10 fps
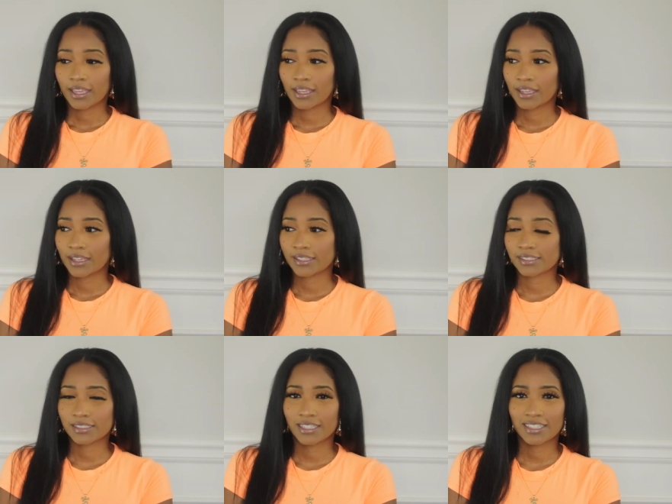
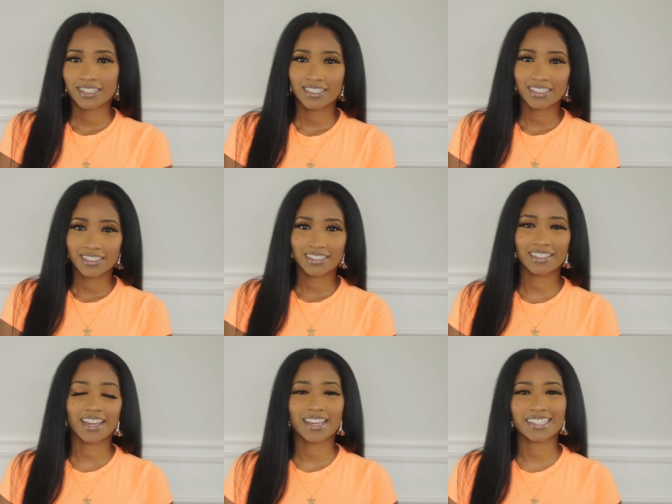And
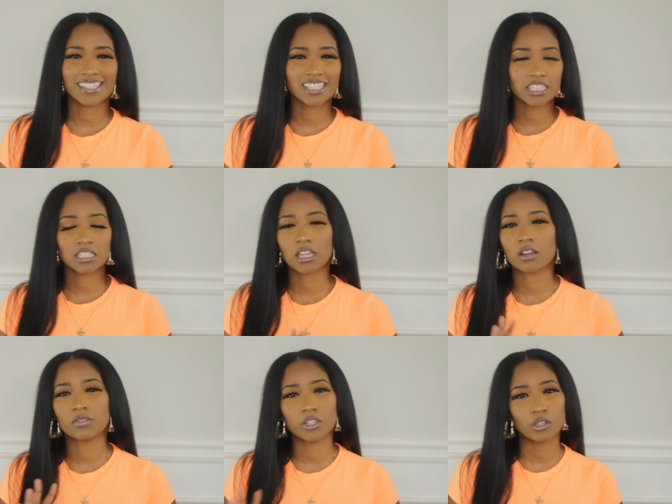you guys, this is
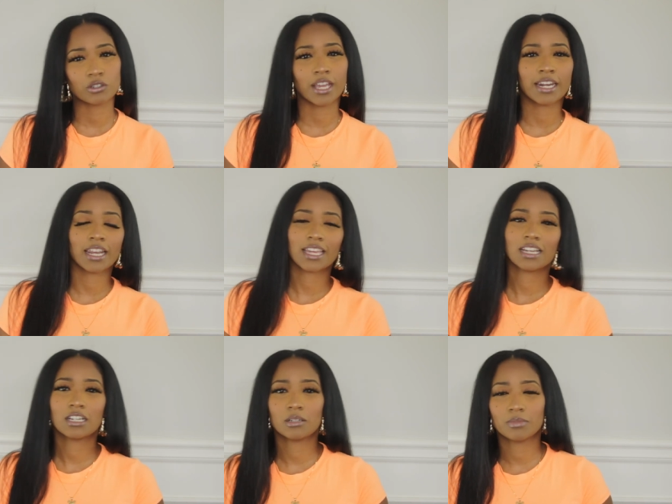a video kind of like
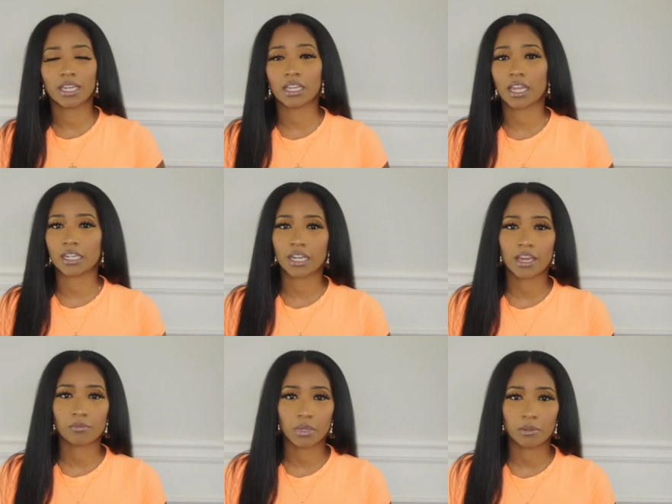an update. I didn't
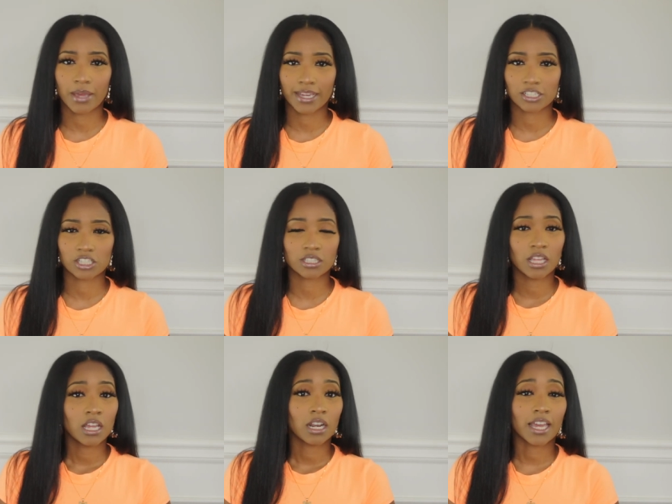have many packages.
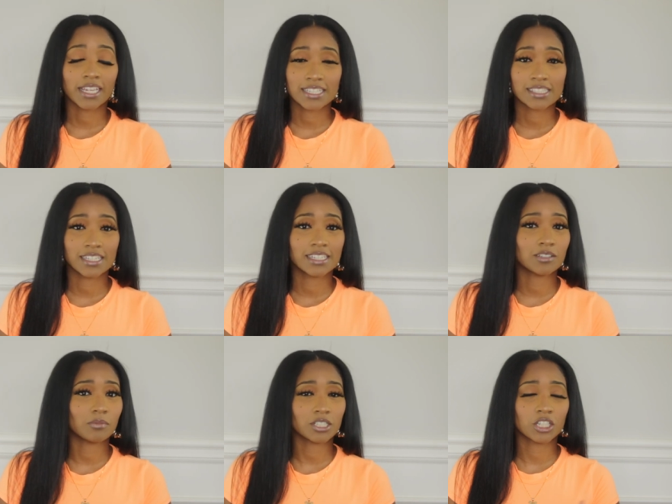Like I
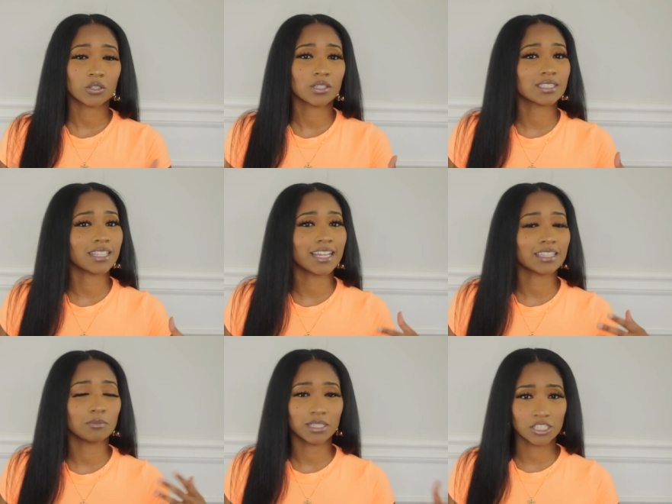said, my channel is
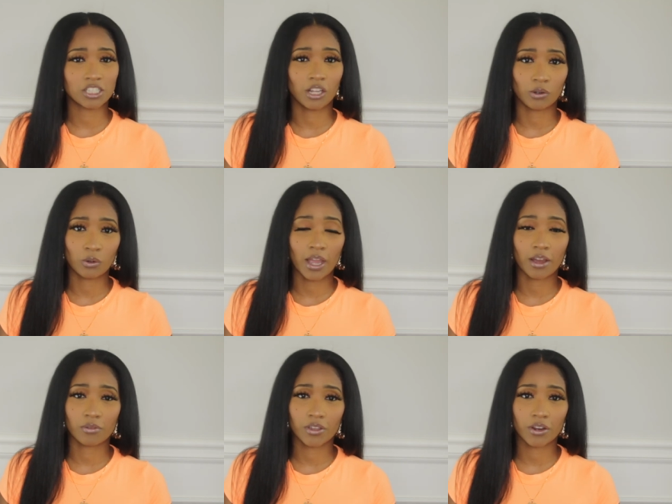not the biggest channel
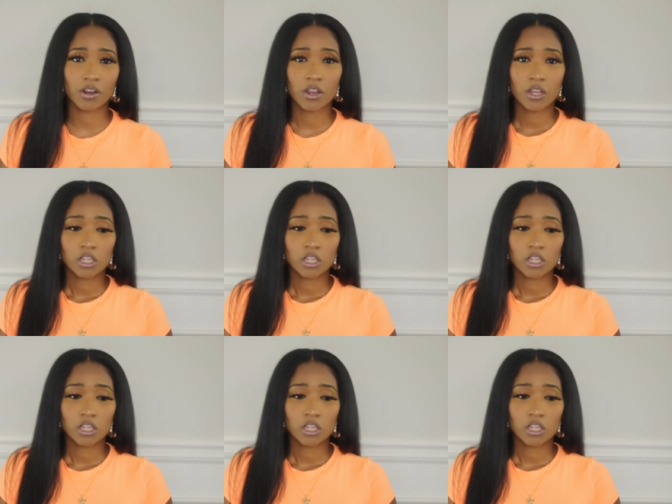out there.